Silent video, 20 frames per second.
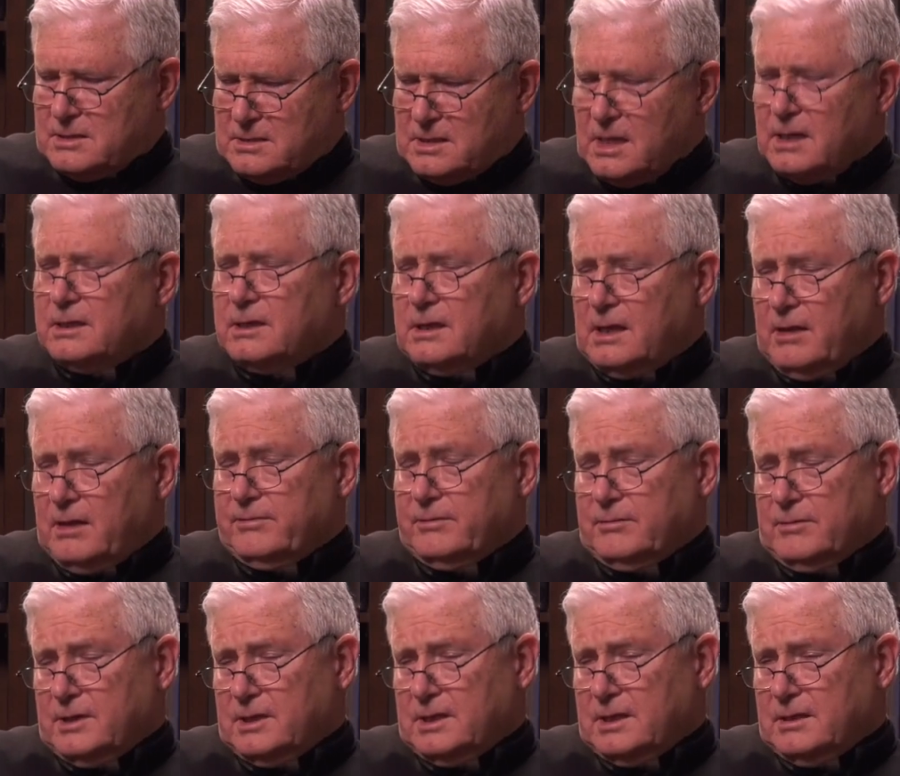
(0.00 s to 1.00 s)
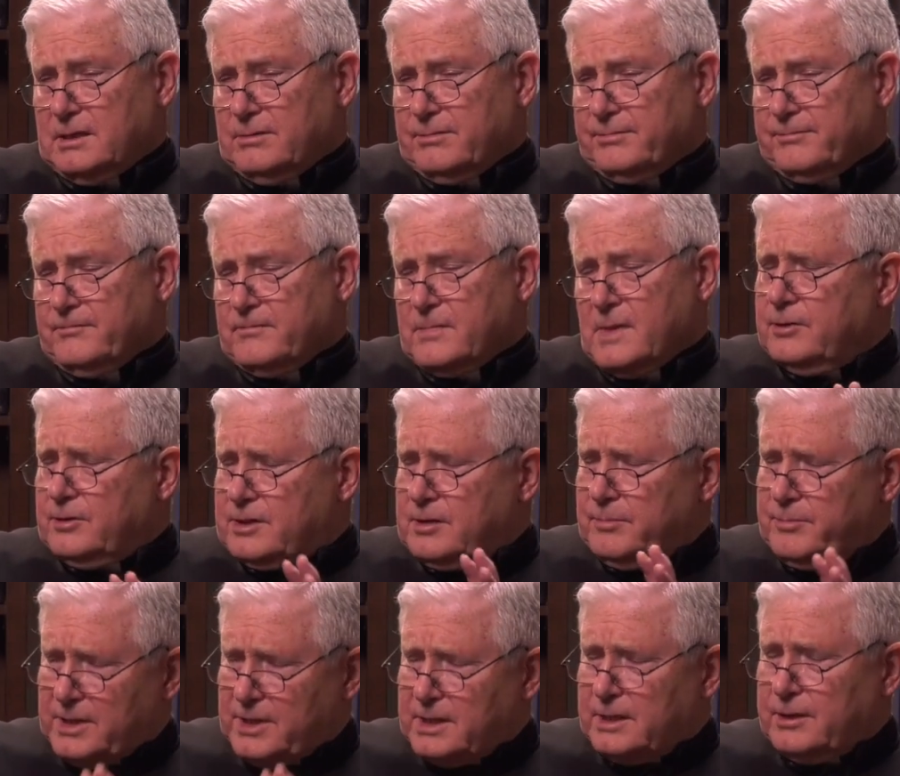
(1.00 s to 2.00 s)
saint in heaven right now. You're
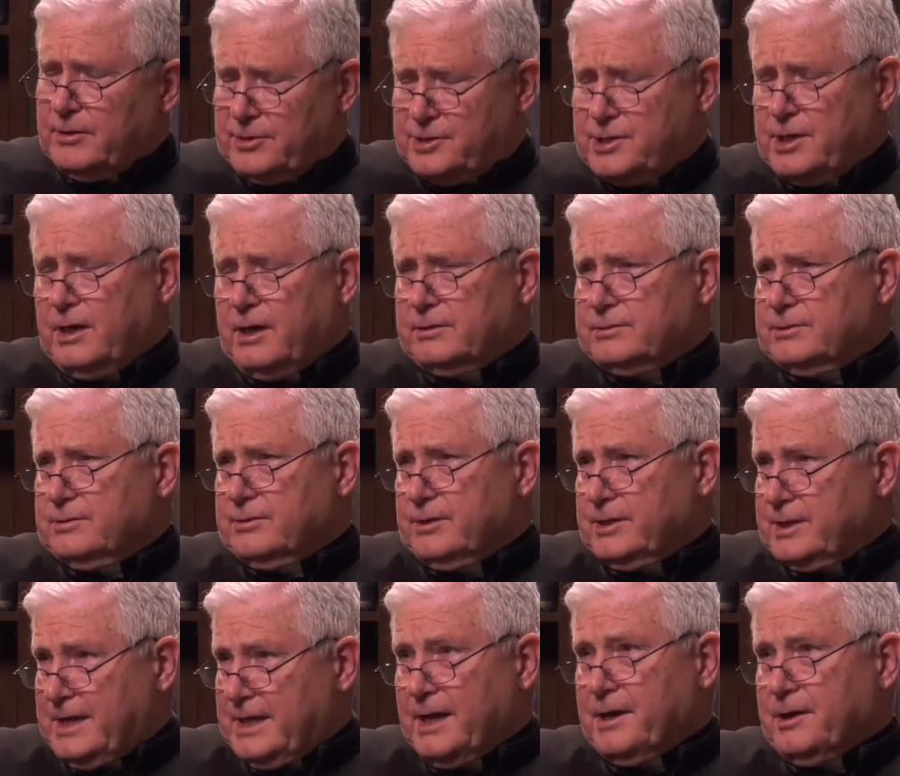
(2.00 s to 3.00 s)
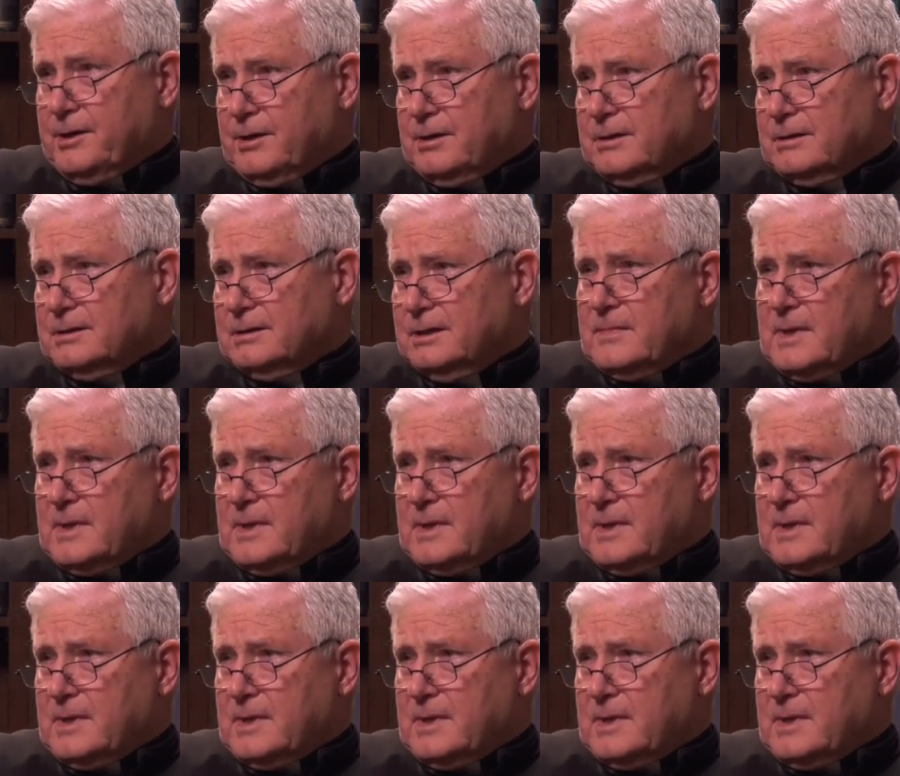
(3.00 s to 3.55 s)
committing your child to their care.